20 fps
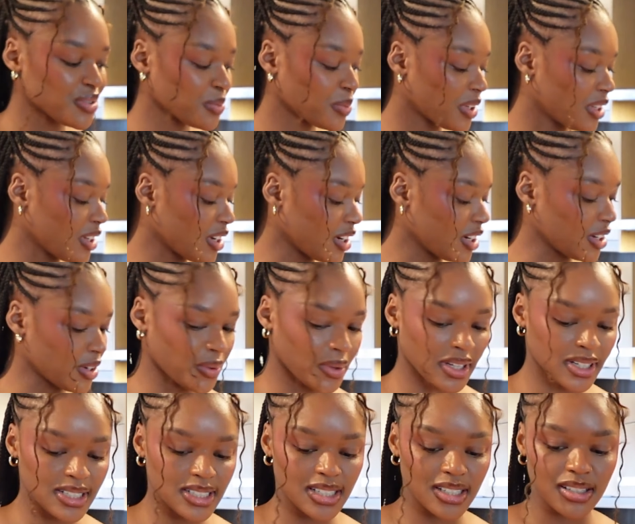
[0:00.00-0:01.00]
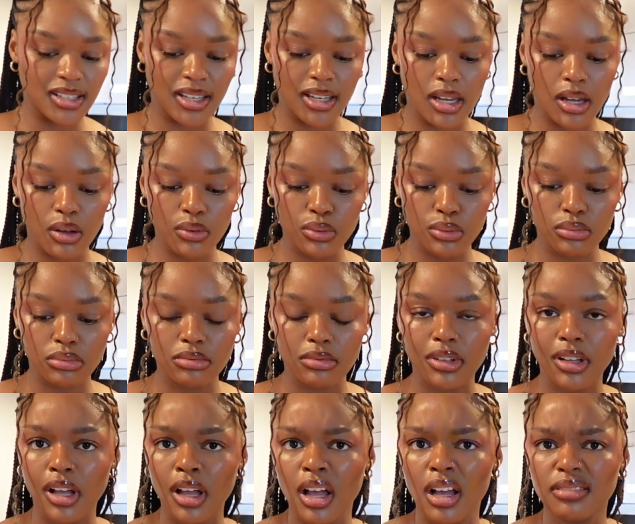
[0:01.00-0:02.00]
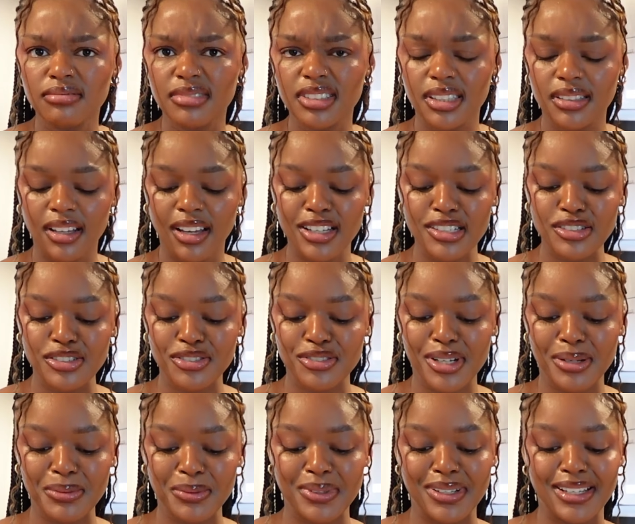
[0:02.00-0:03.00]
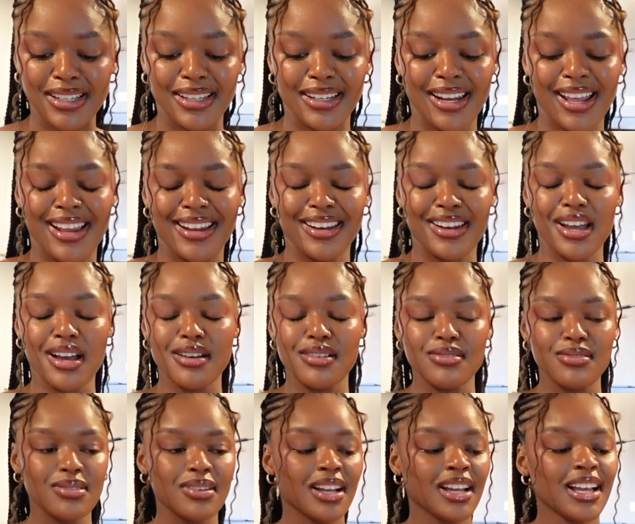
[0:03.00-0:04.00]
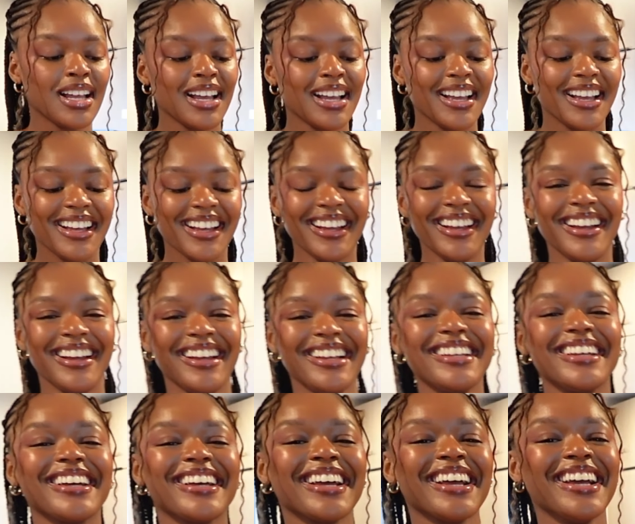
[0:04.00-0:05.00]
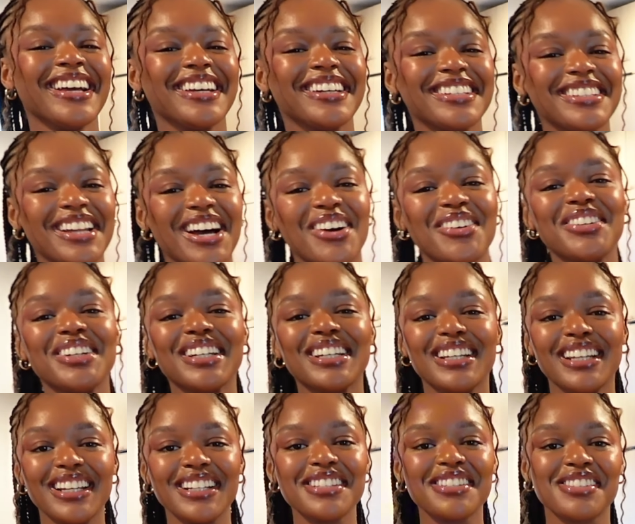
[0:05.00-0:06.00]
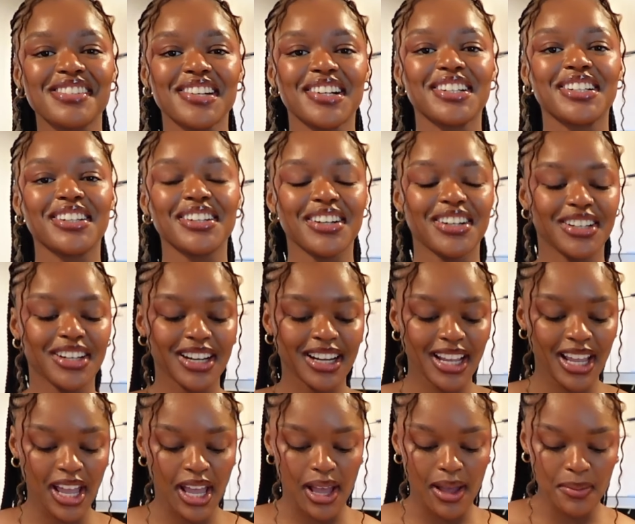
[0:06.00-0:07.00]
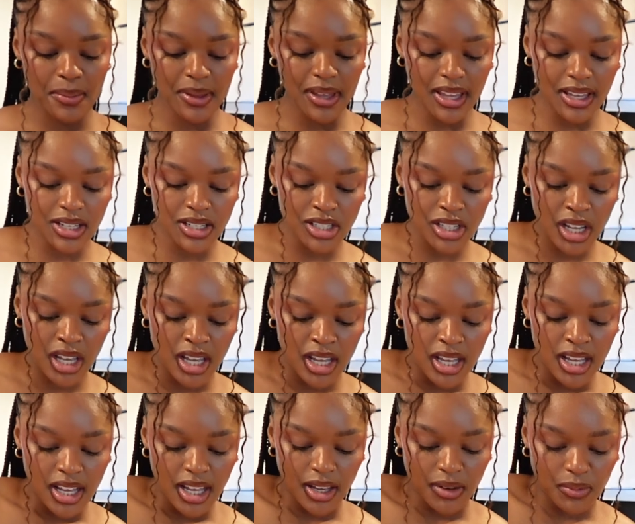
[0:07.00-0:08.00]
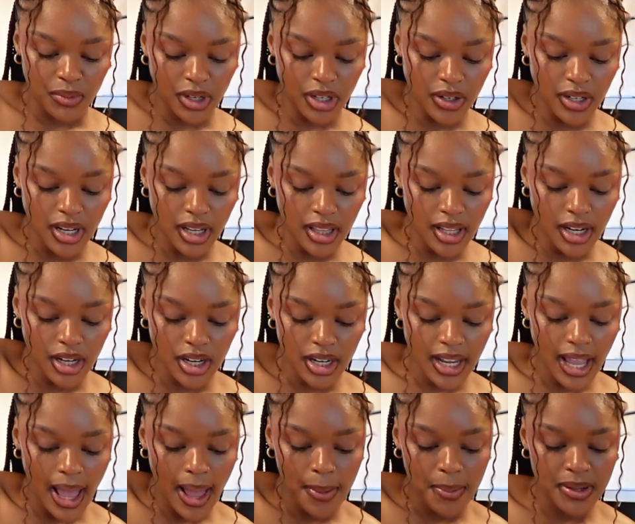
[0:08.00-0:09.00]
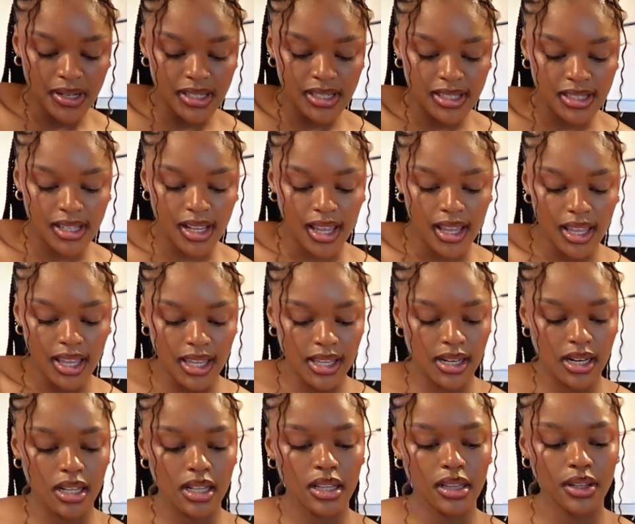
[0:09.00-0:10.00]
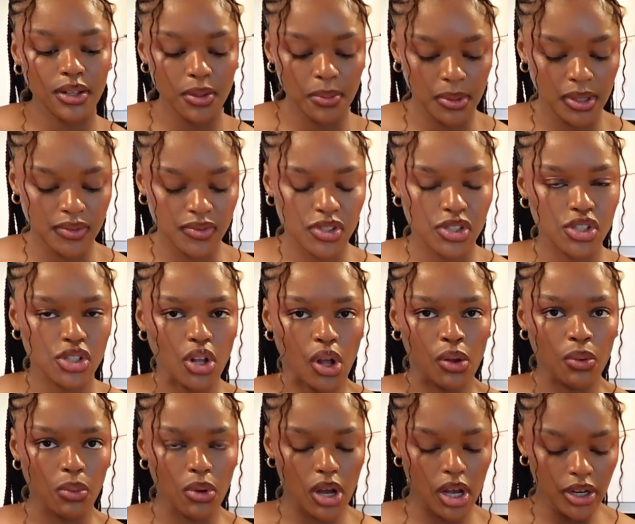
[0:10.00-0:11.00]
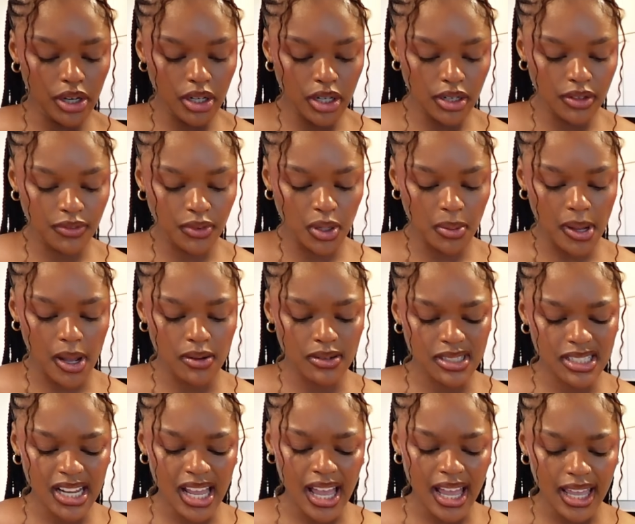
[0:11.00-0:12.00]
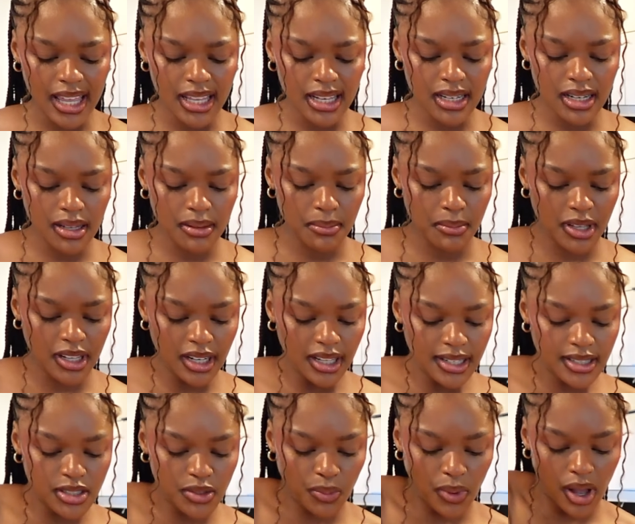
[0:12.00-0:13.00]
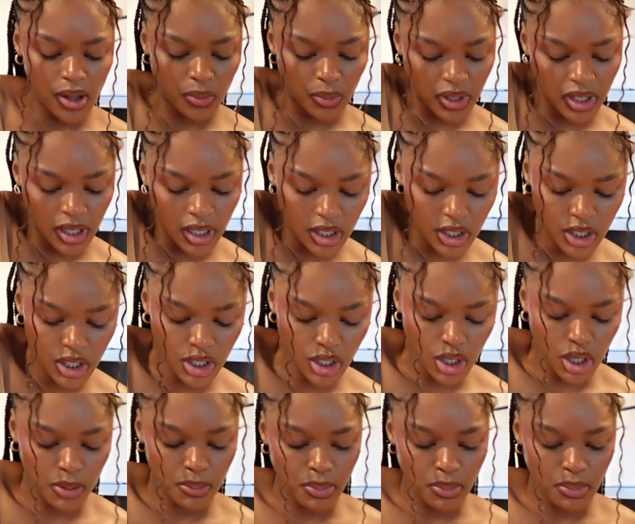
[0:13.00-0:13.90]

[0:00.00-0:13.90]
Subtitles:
we are going to get, ooh, I just dropped one, no. Now we're going to get started on our cabbage. And we're going to let our cabbage sit in a little bit of salt water for about 10 minutes while we cook our